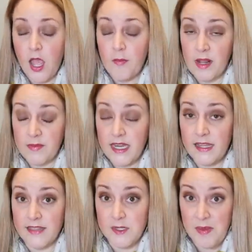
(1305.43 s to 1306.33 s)
but I'm
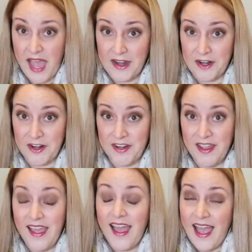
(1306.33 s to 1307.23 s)
knitting this pattern
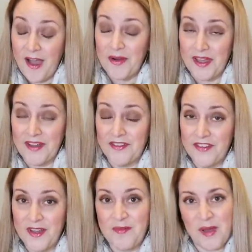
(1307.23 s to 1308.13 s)
out of